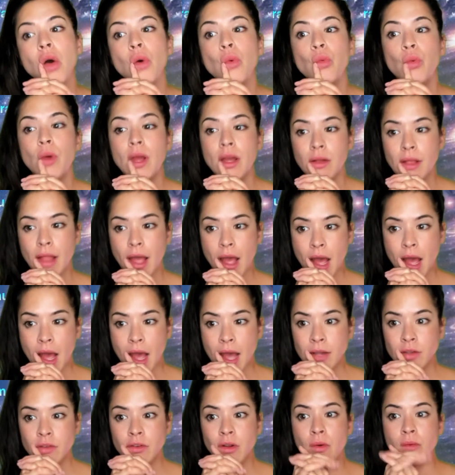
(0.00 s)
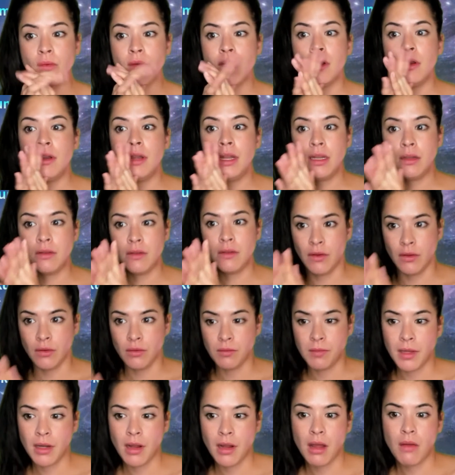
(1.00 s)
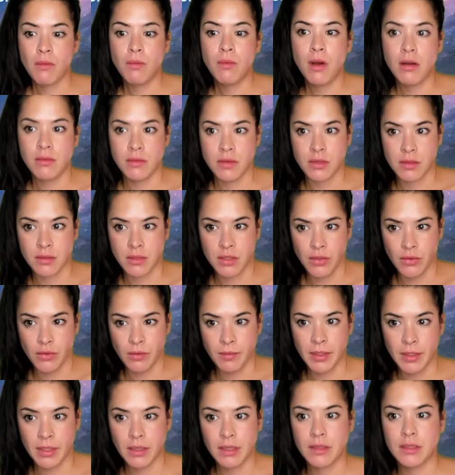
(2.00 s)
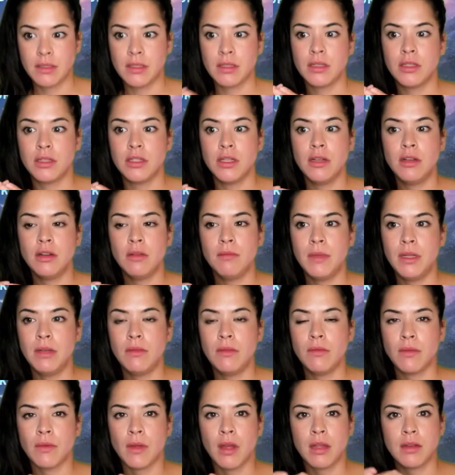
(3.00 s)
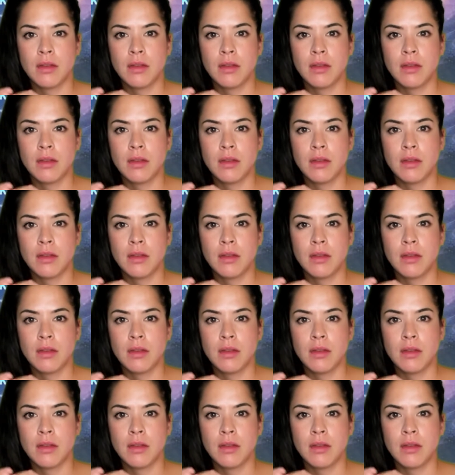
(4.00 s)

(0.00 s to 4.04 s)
Well, I don't need to, but I want to, because the gentleman,